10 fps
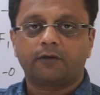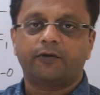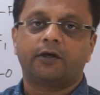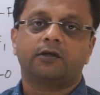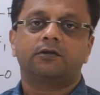
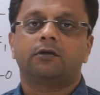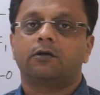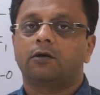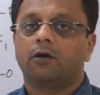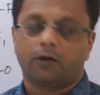figures
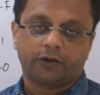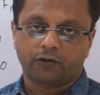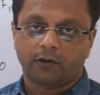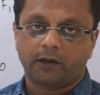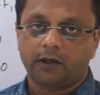
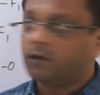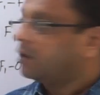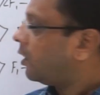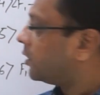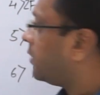horizontally,
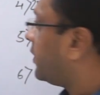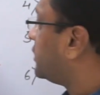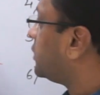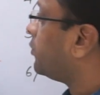otherwise it